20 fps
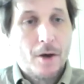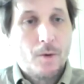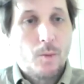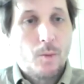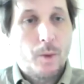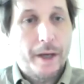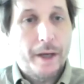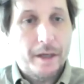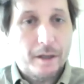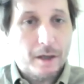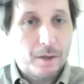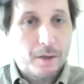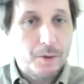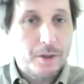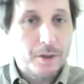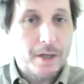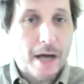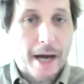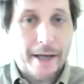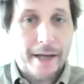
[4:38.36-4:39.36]
We include
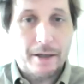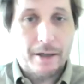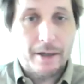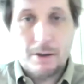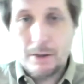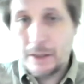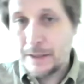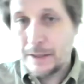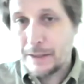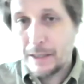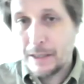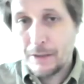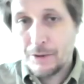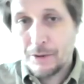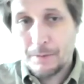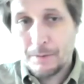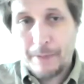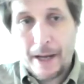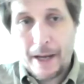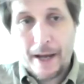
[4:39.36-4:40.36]
9 early
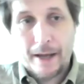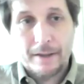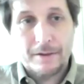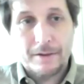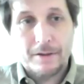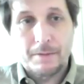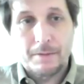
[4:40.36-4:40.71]
central banks: